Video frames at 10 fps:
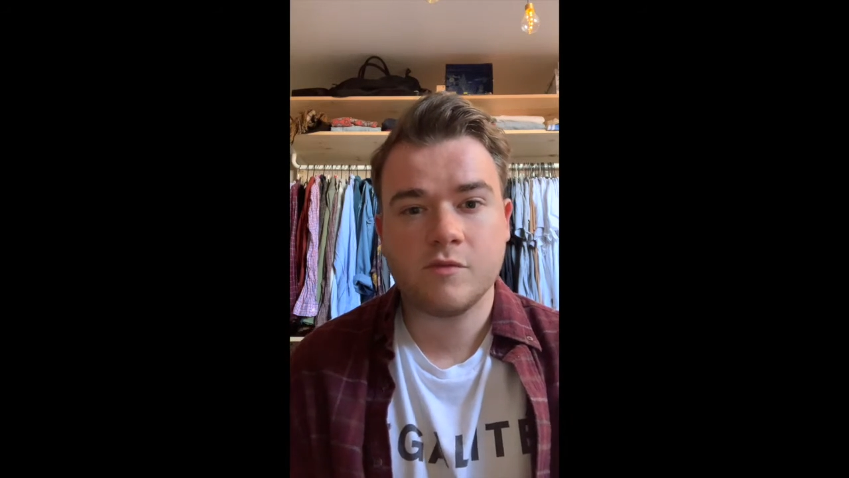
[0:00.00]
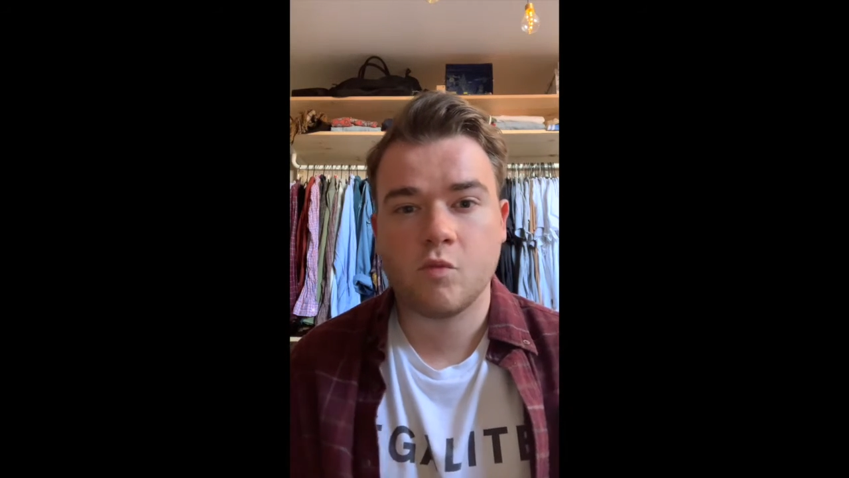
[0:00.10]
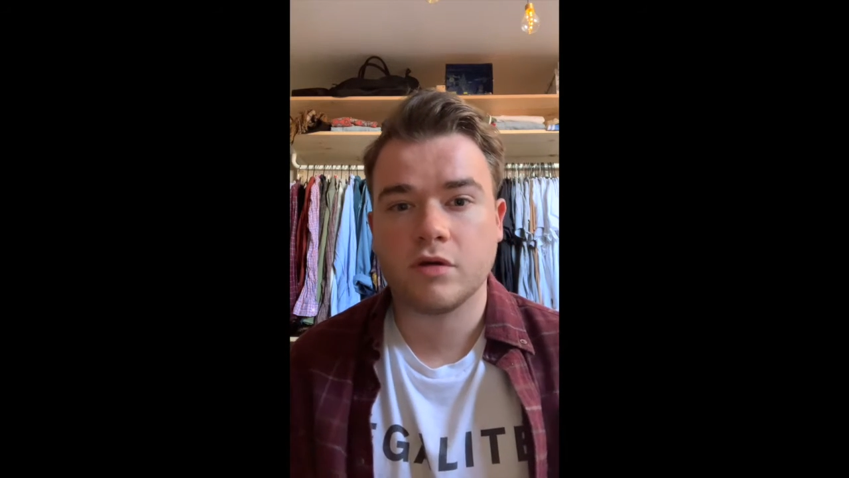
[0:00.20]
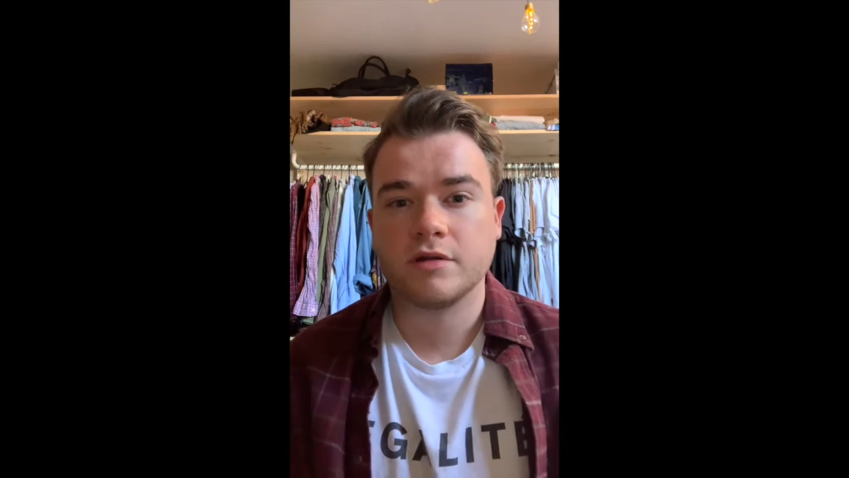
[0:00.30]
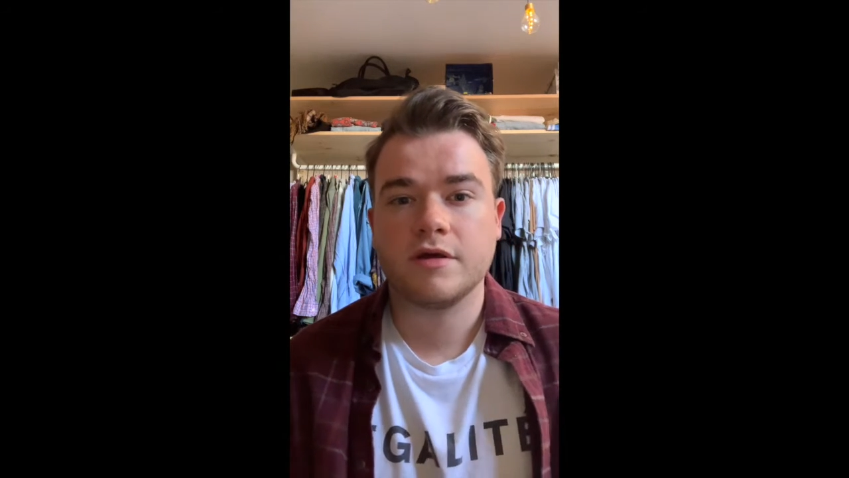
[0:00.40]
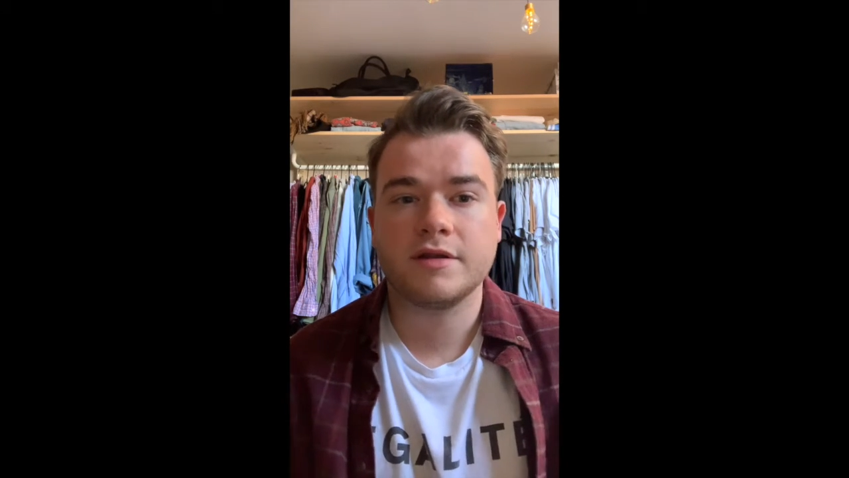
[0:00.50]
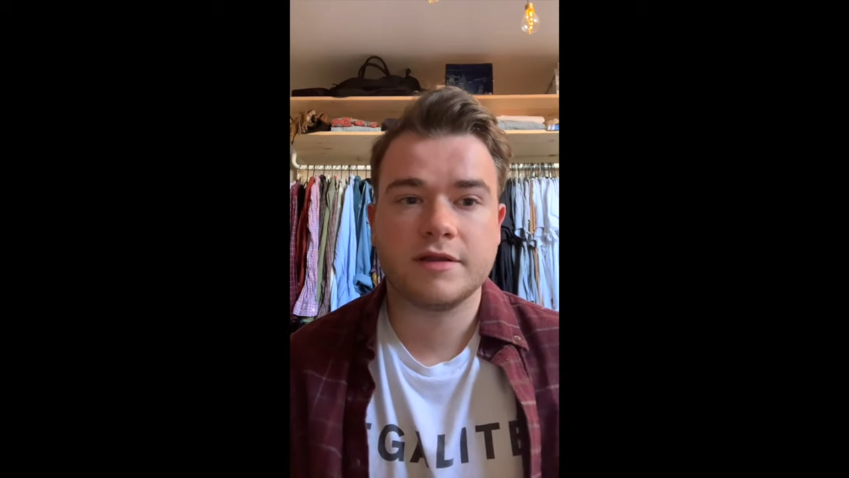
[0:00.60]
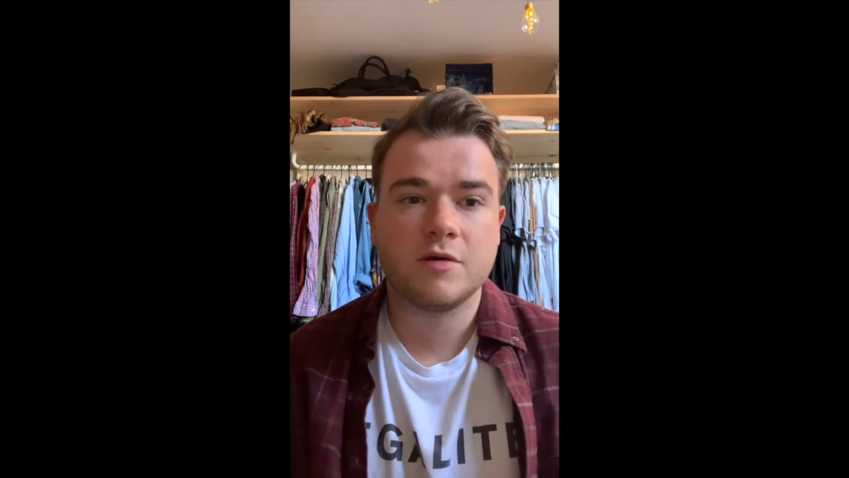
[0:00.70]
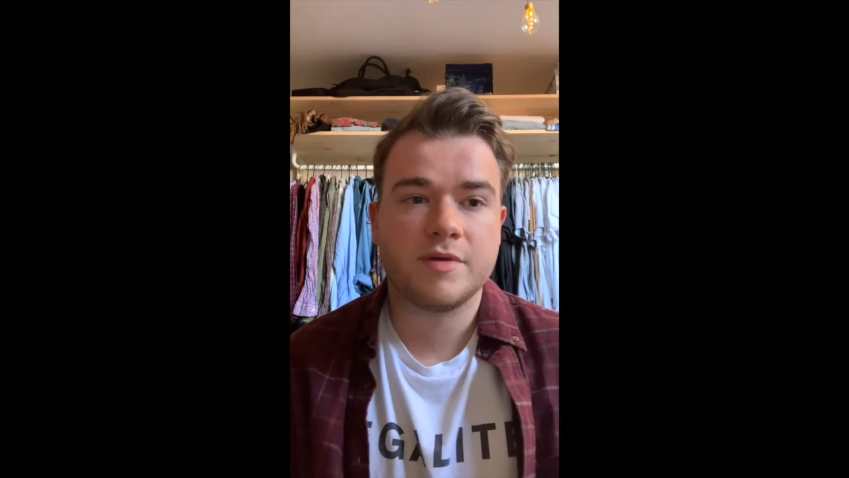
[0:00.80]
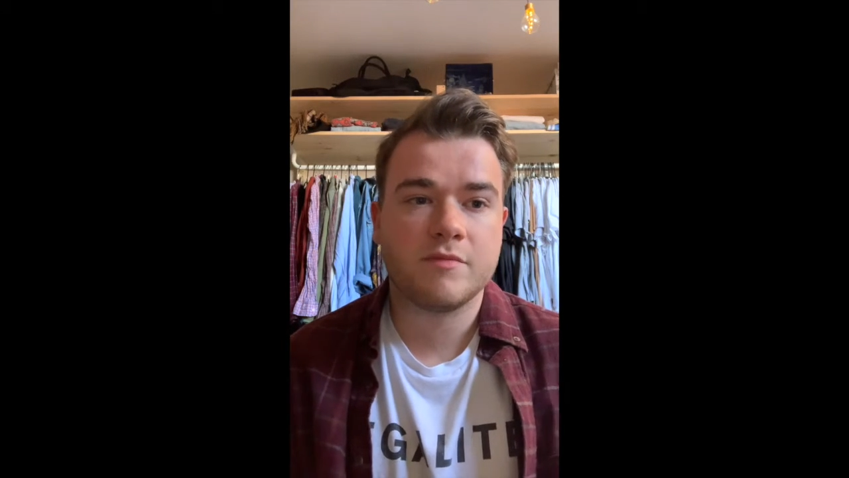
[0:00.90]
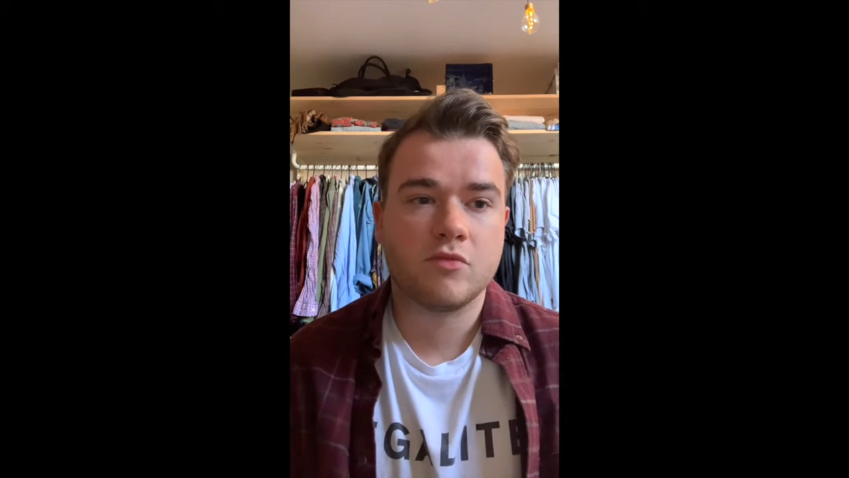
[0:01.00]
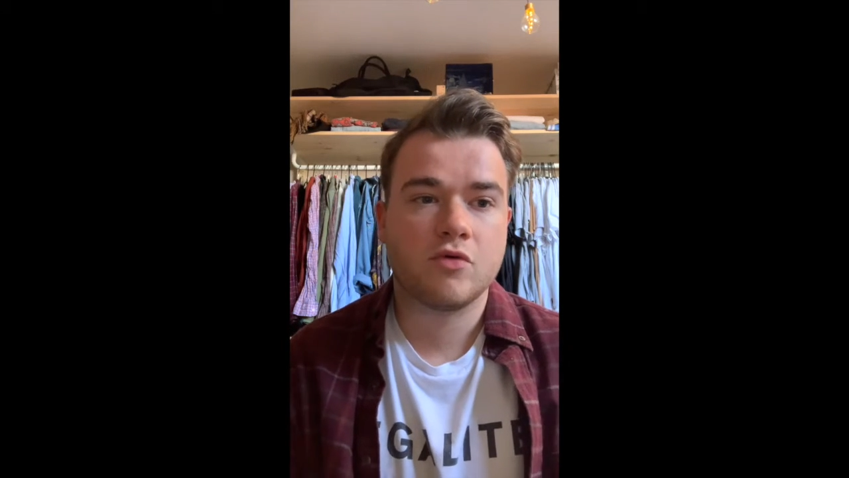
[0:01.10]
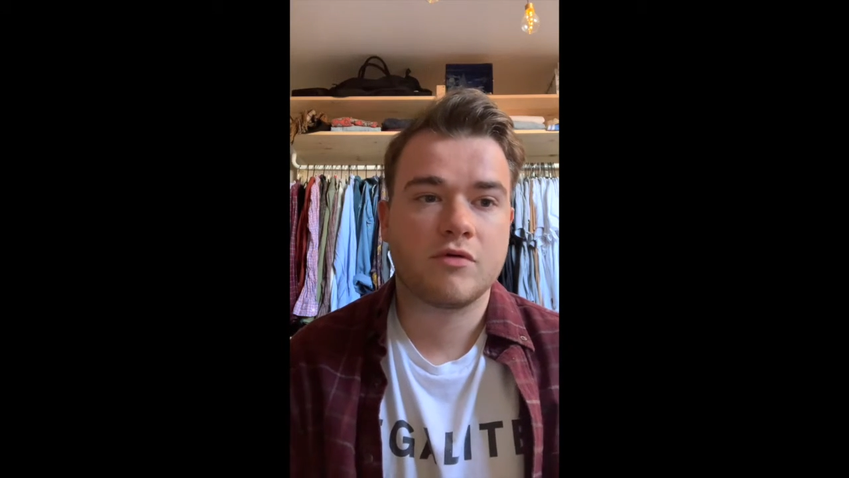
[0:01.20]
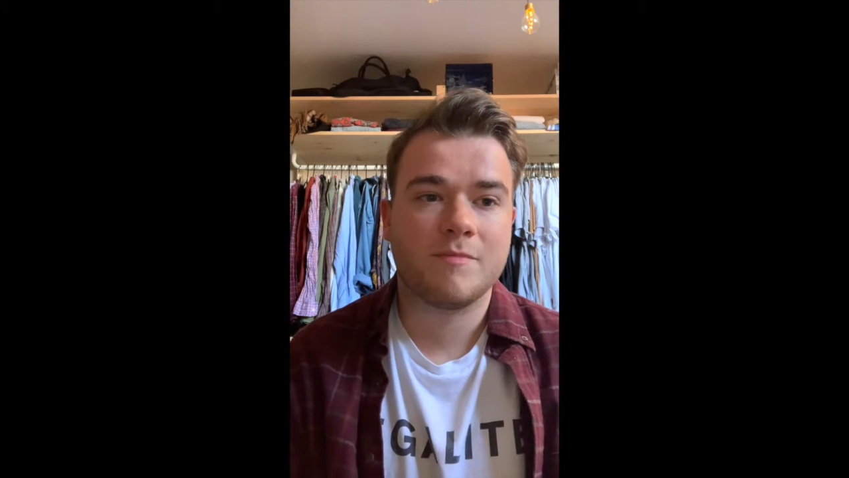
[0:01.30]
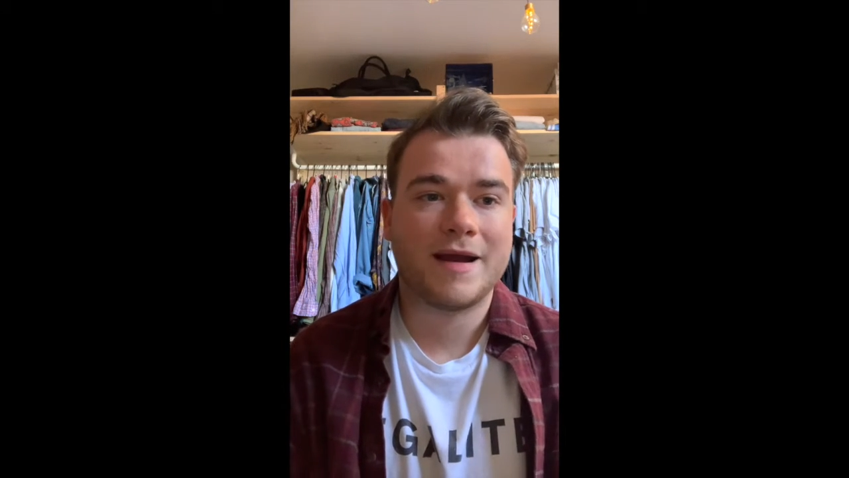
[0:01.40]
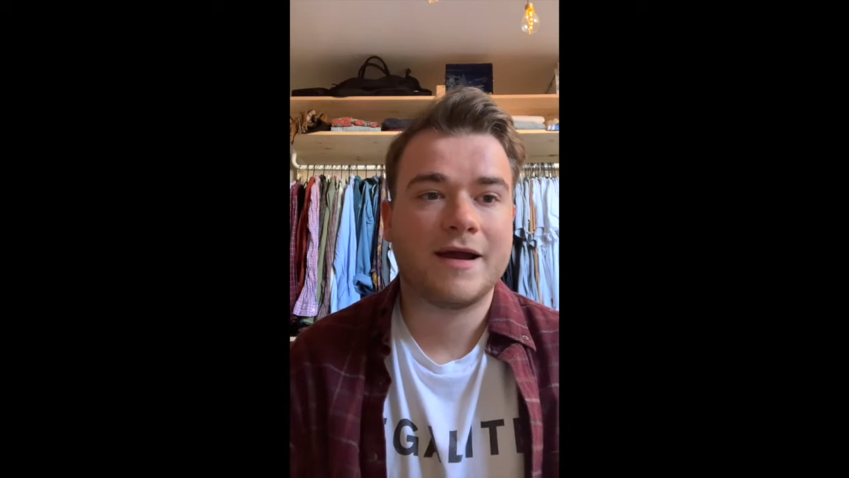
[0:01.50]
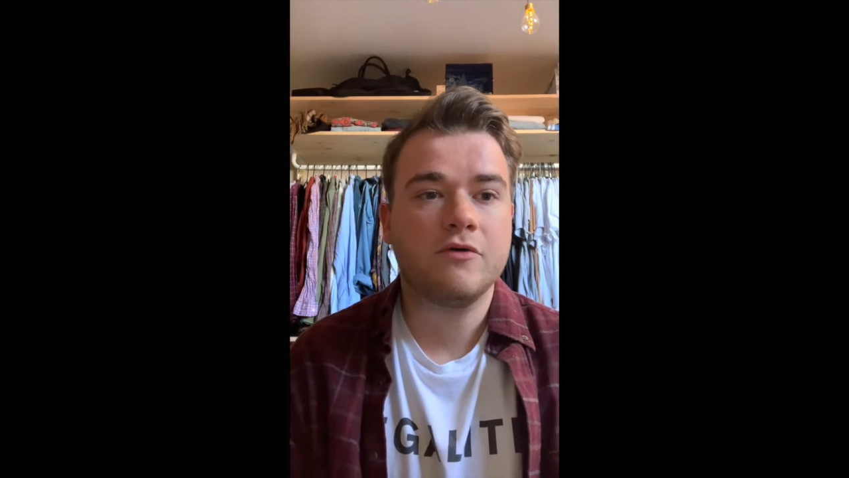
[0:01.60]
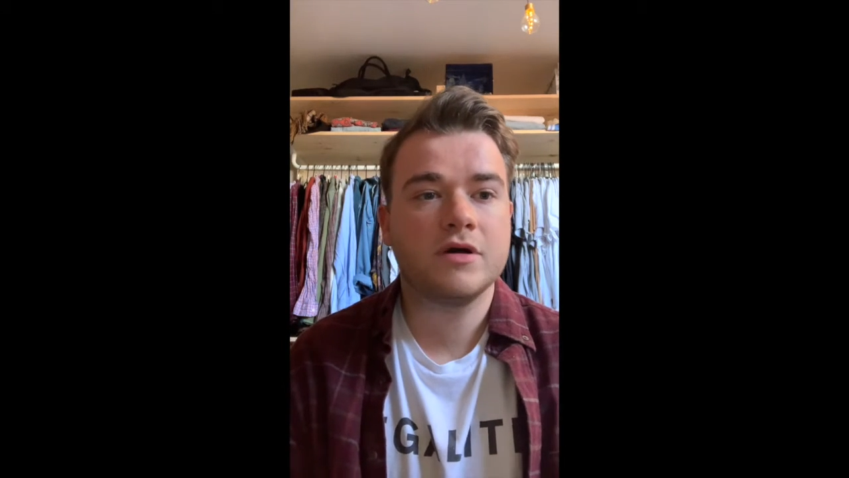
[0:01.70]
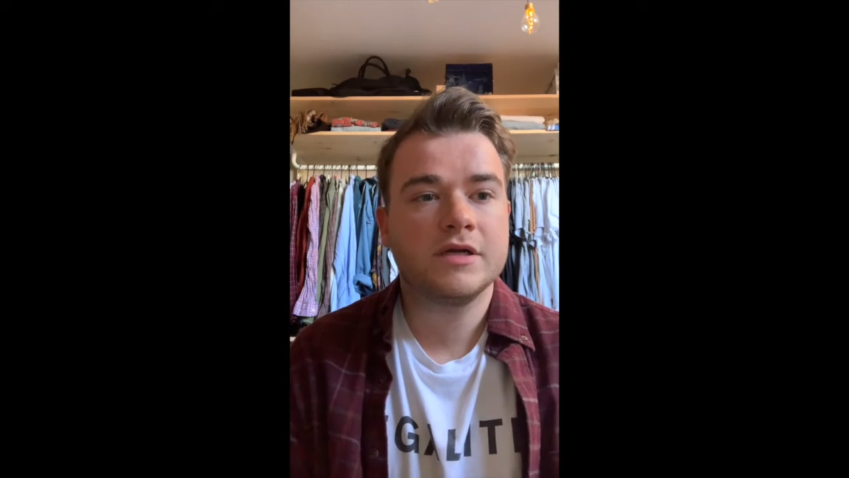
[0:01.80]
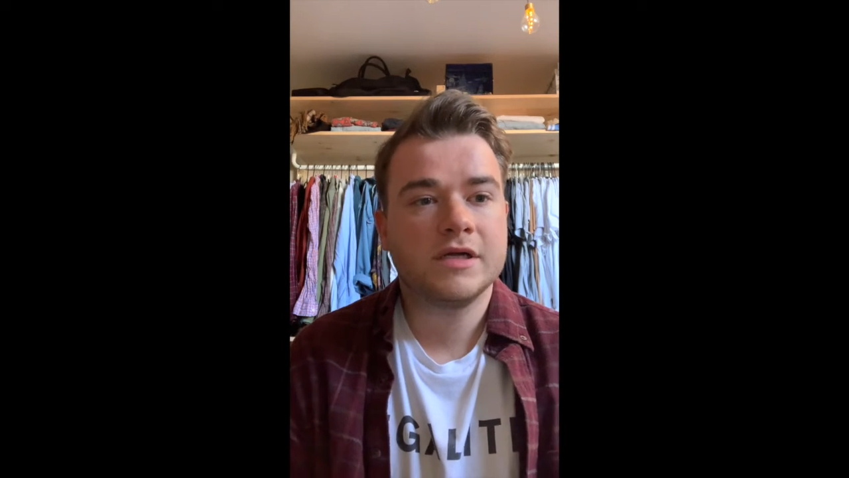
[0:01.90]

in and want to learn a little bit more about.